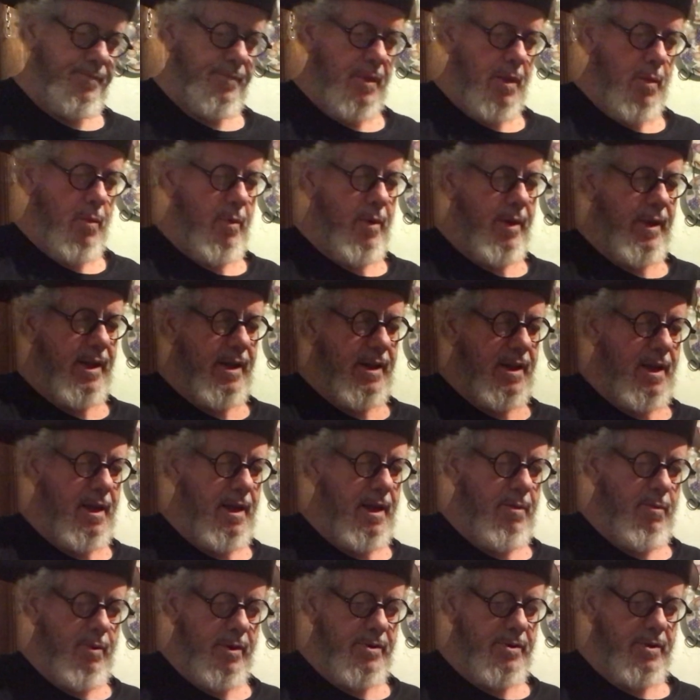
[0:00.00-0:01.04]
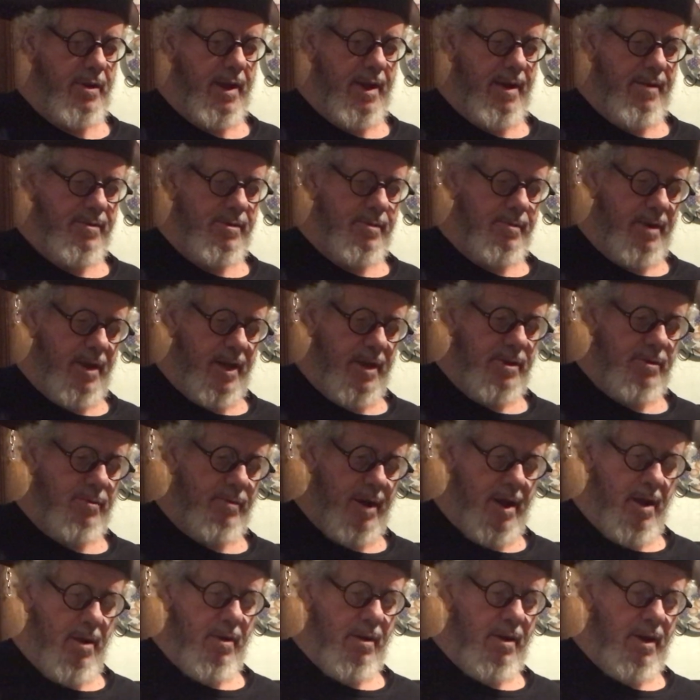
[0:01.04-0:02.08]
When we get done, we should have some nice
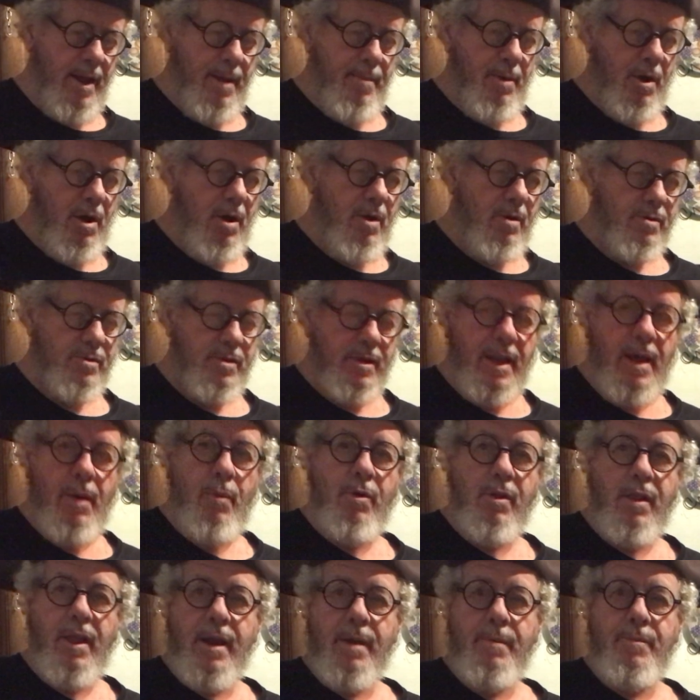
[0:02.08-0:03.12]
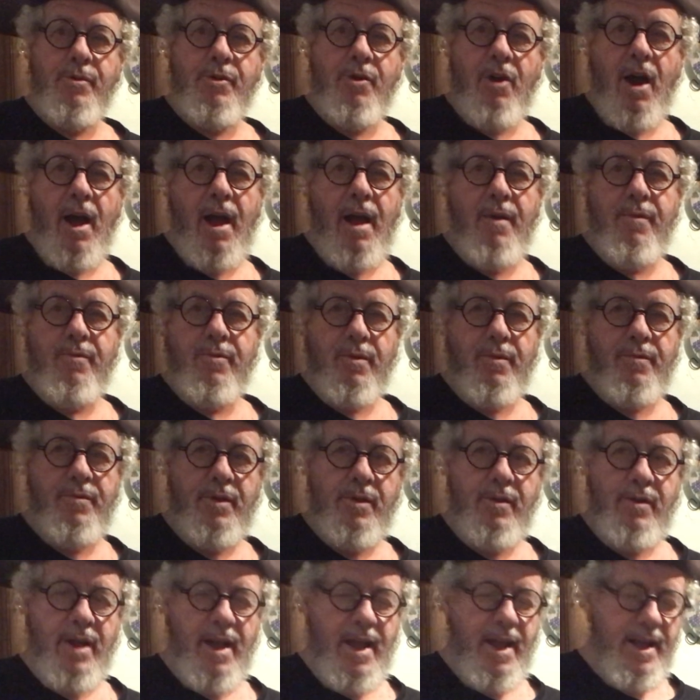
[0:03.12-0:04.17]
round clay balls. And then we'll let them dry for a few
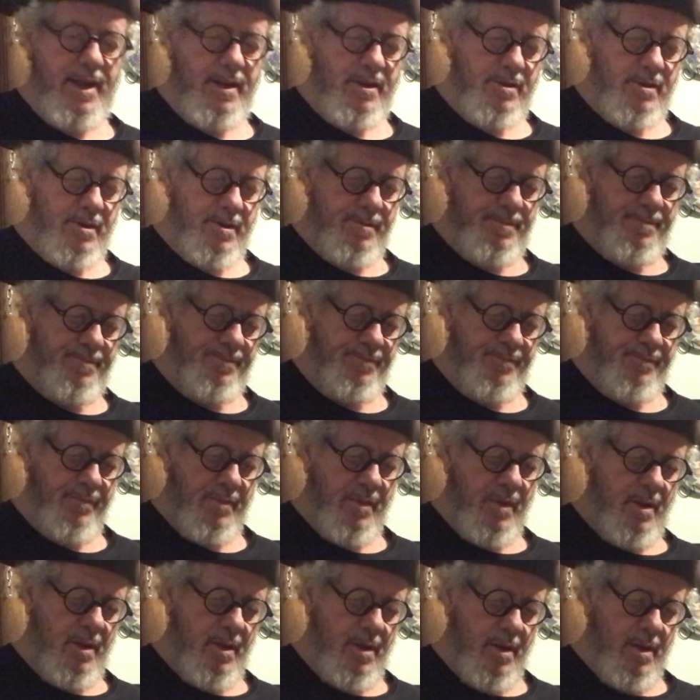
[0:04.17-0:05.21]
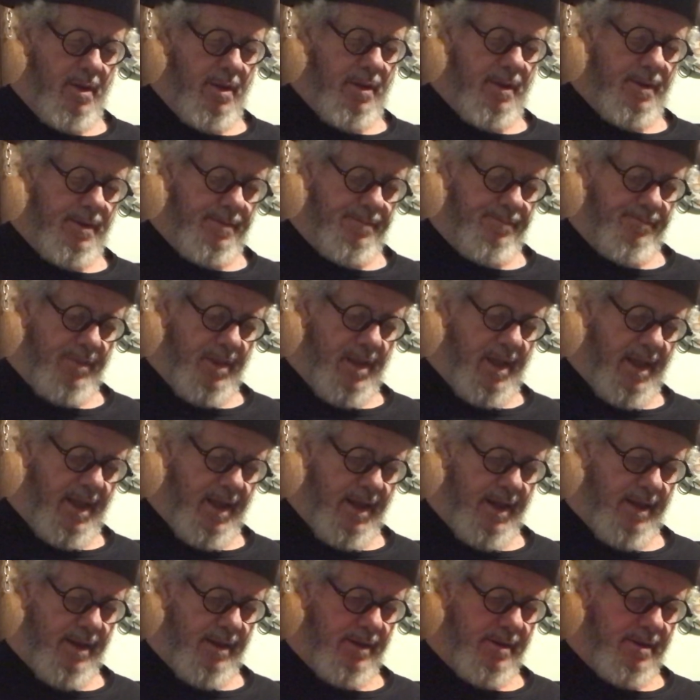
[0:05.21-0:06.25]
days.
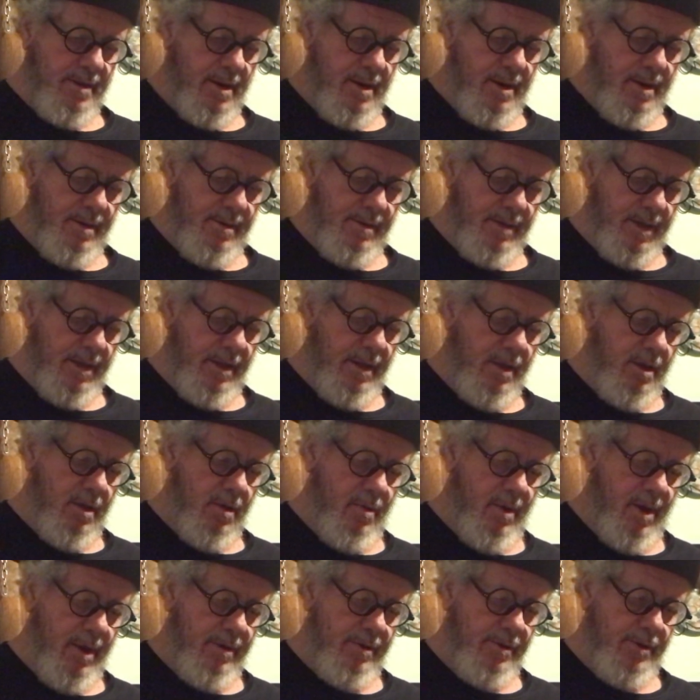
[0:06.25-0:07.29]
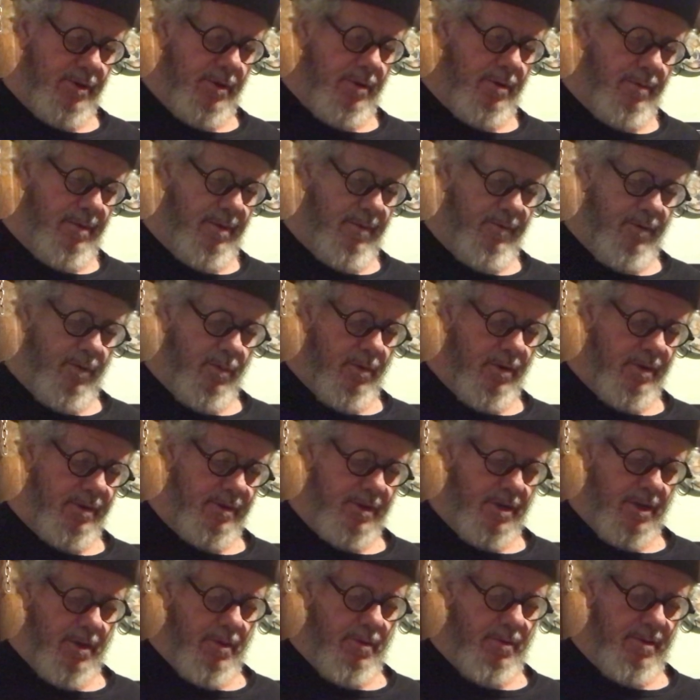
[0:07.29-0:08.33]
And then you can go out and shoot them if you want
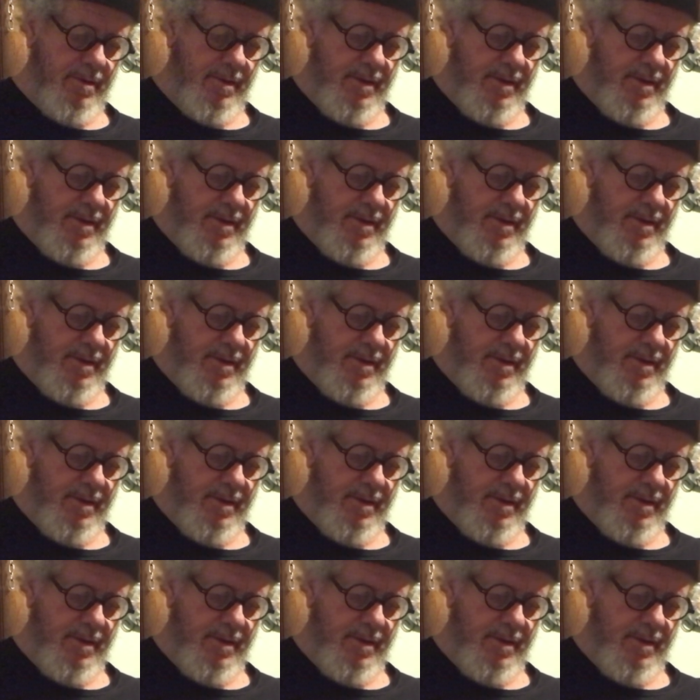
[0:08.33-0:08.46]
to.